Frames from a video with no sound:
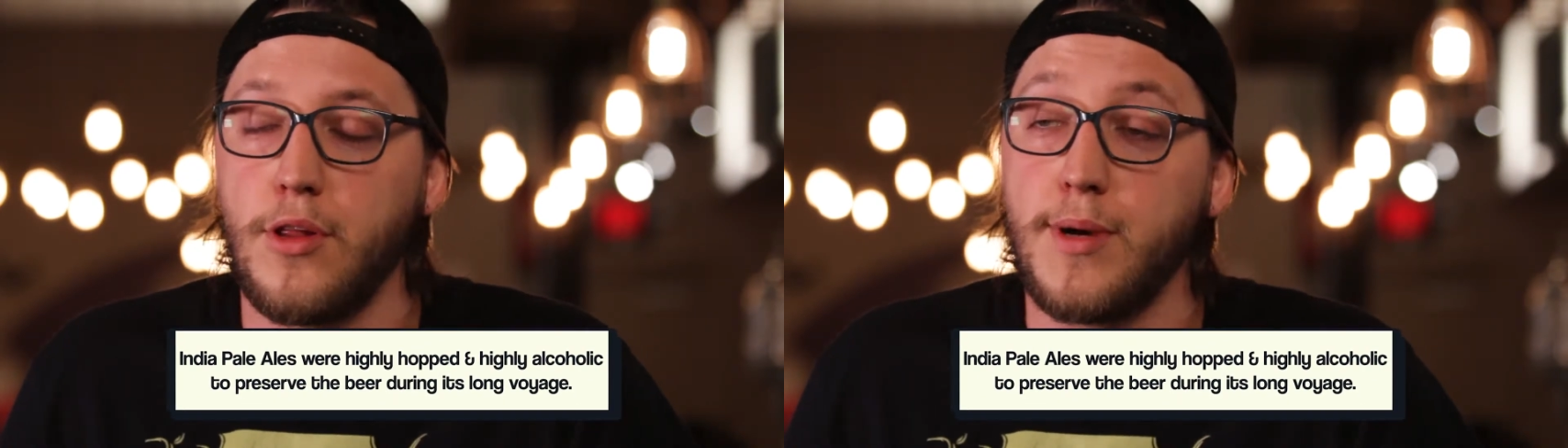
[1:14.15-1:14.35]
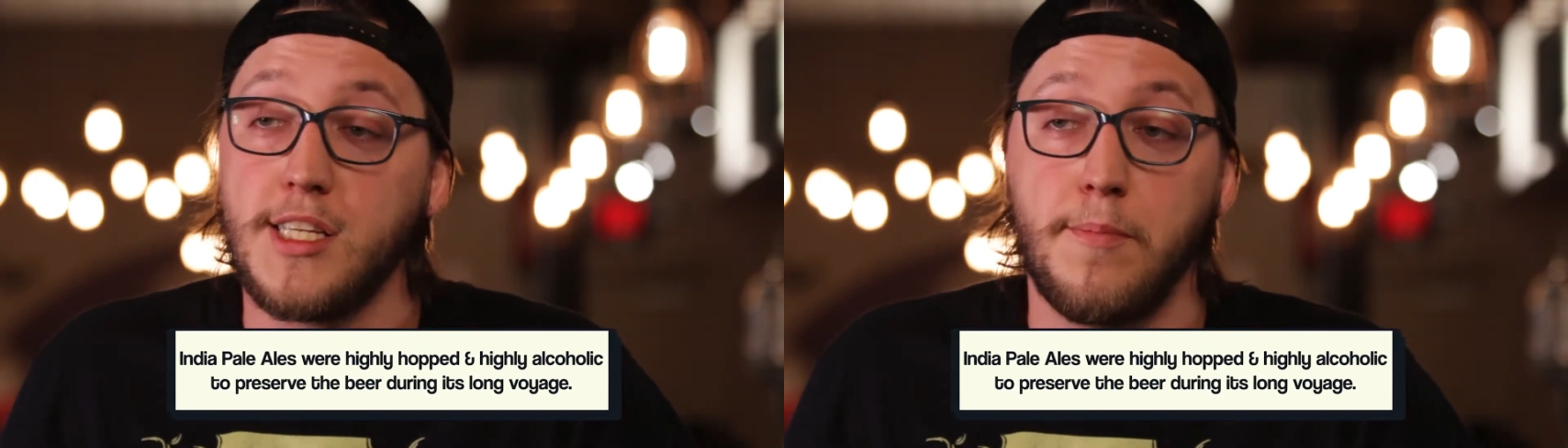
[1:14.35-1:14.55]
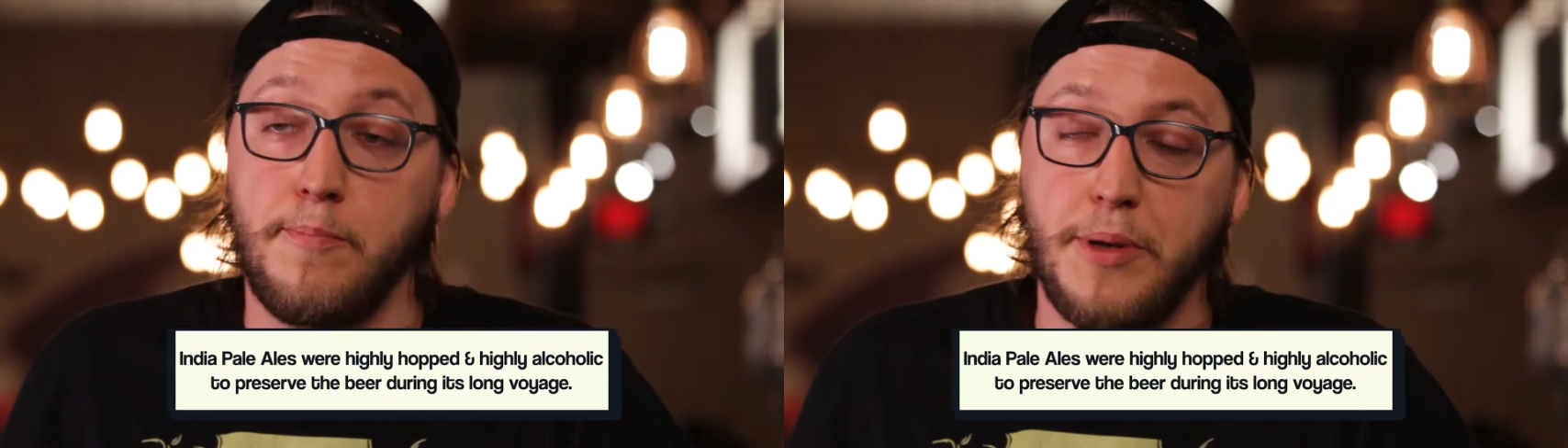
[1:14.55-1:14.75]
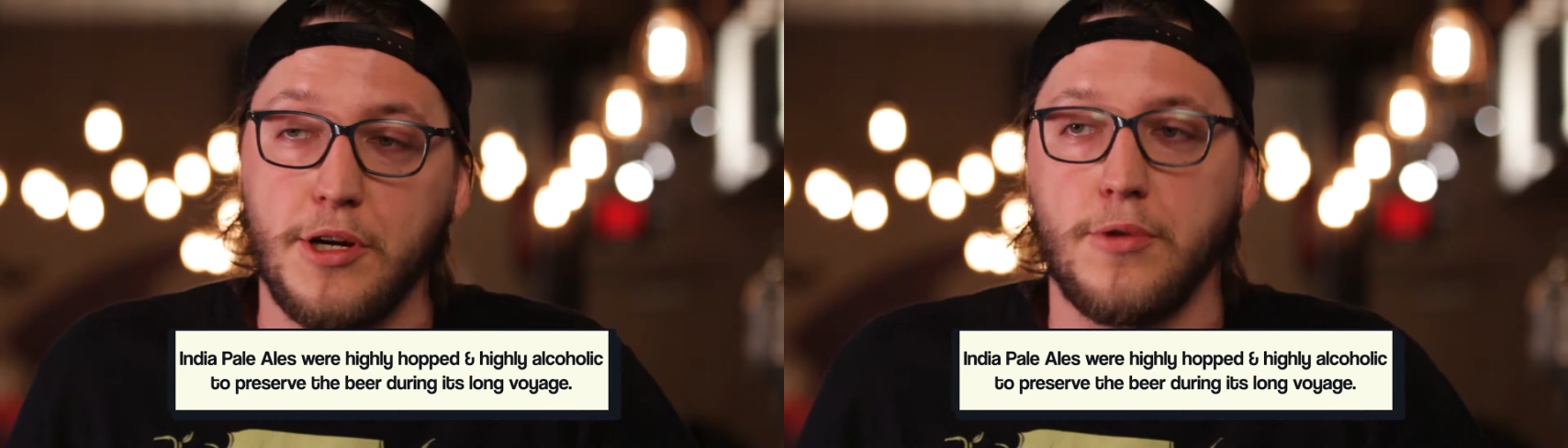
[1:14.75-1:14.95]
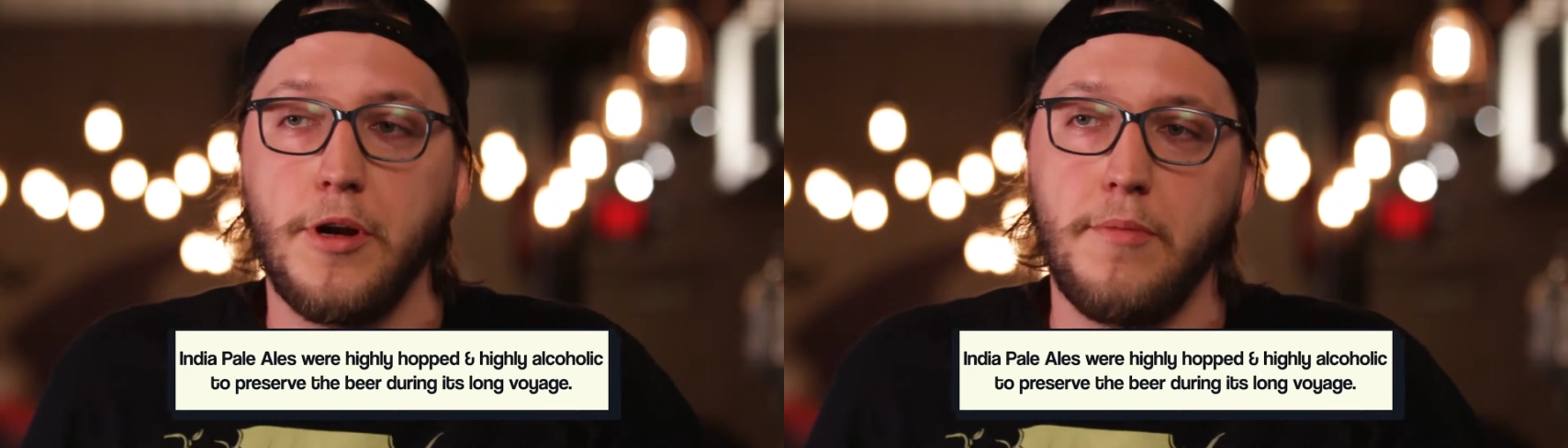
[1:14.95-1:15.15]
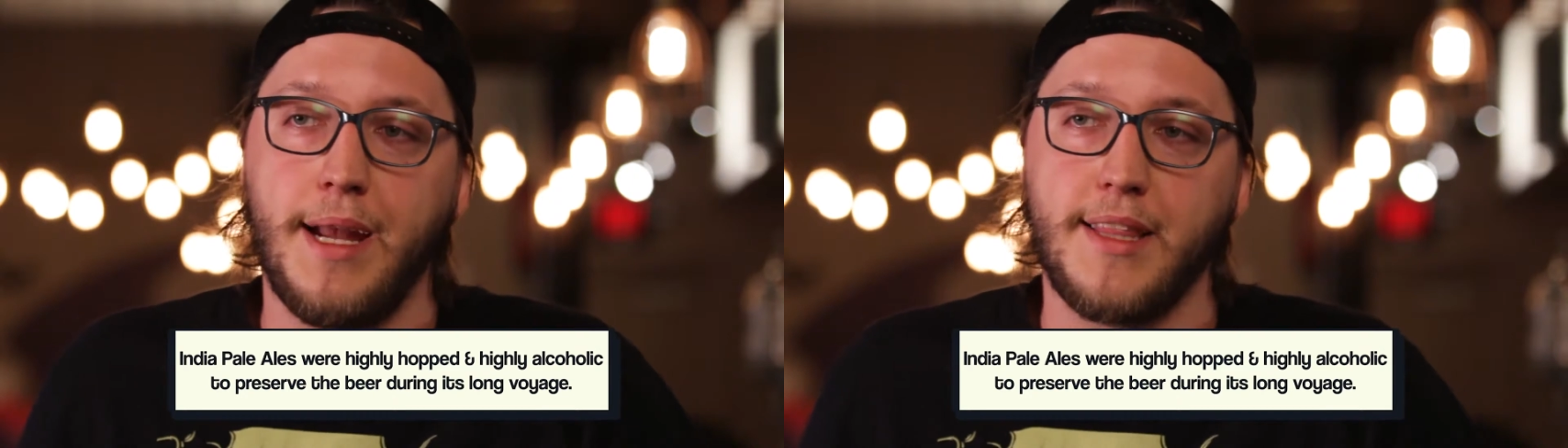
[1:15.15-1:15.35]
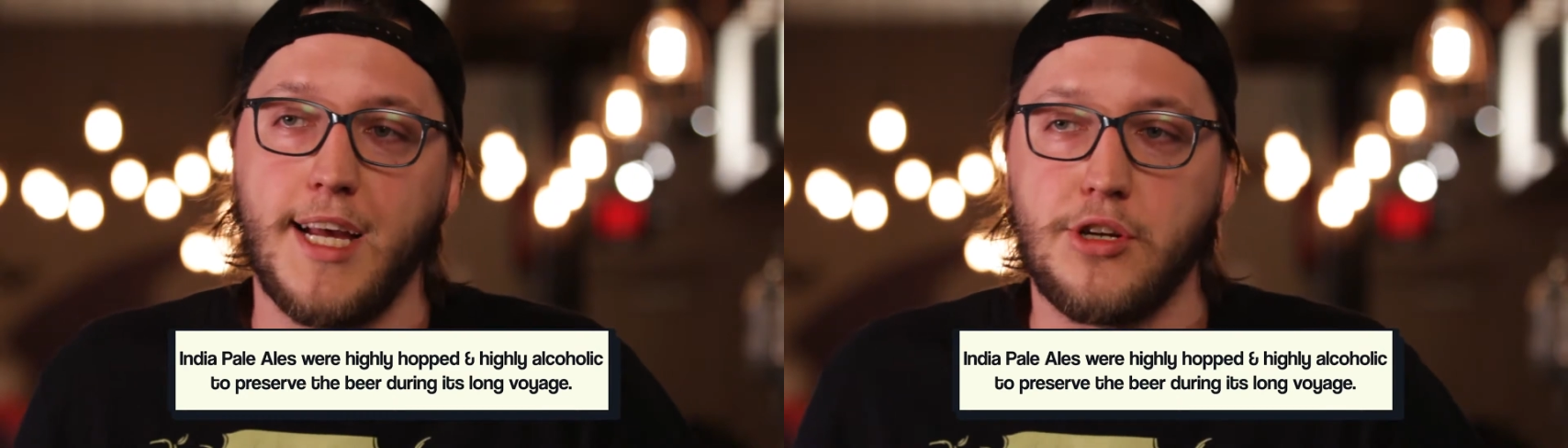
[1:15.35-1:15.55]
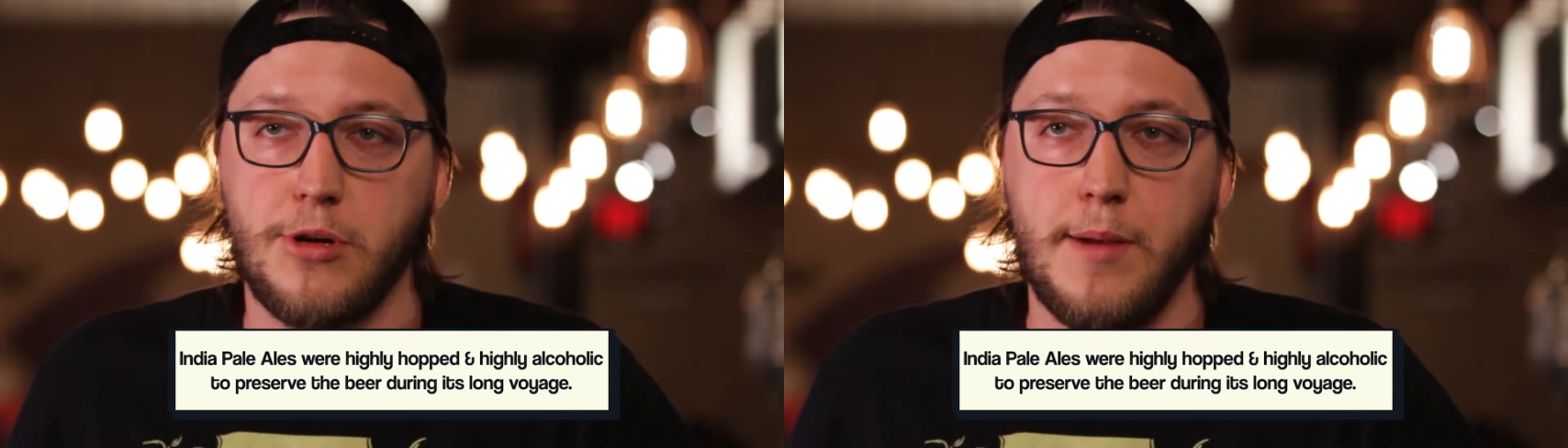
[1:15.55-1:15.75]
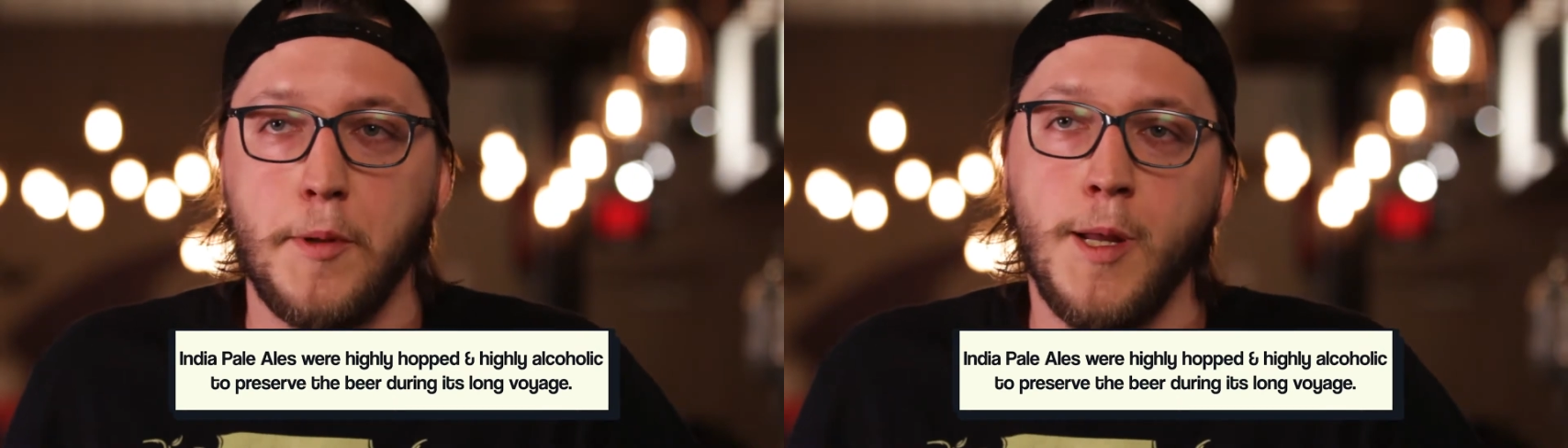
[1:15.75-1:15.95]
otherwise the beer would make that trip.